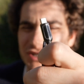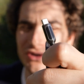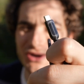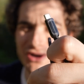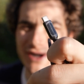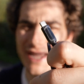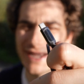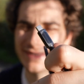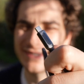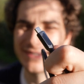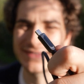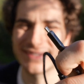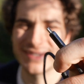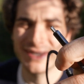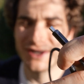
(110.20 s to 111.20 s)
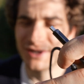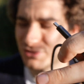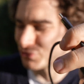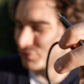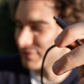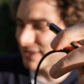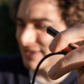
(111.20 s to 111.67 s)
you connect it
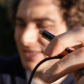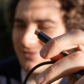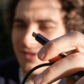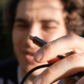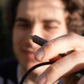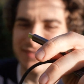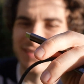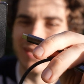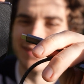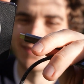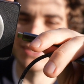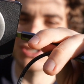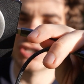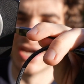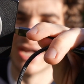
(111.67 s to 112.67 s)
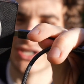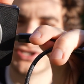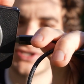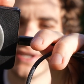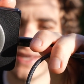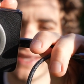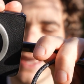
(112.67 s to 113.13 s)
to the device getting
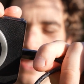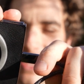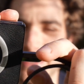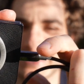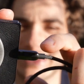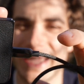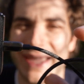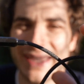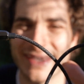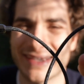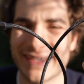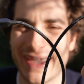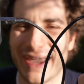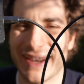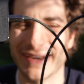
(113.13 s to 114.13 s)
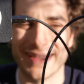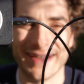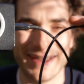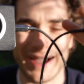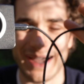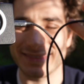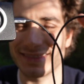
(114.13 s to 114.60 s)
charged, and they can
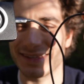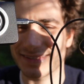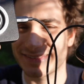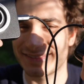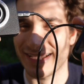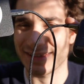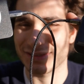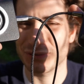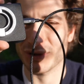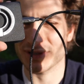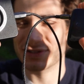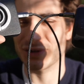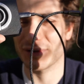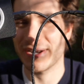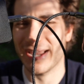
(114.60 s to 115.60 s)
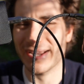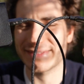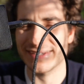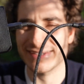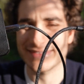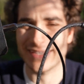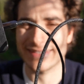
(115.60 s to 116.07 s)
understand what's
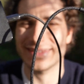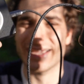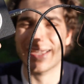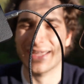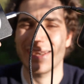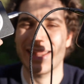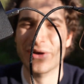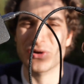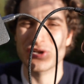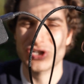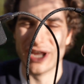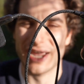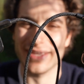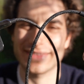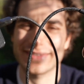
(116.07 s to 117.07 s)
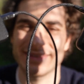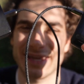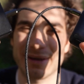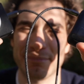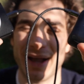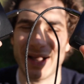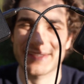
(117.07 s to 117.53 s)
connected and they can negotiate
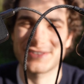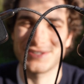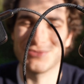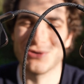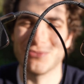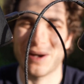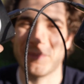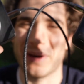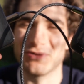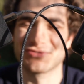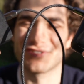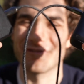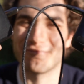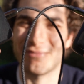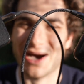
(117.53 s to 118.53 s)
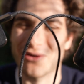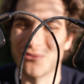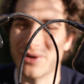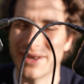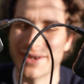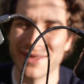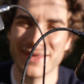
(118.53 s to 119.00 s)
the maximum amount of
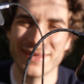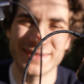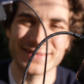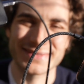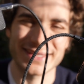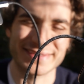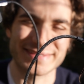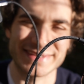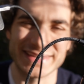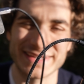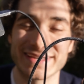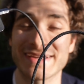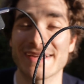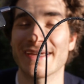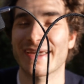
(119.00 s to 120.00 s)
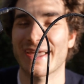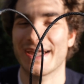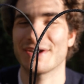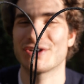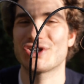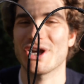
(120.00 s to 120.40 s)
power this thing can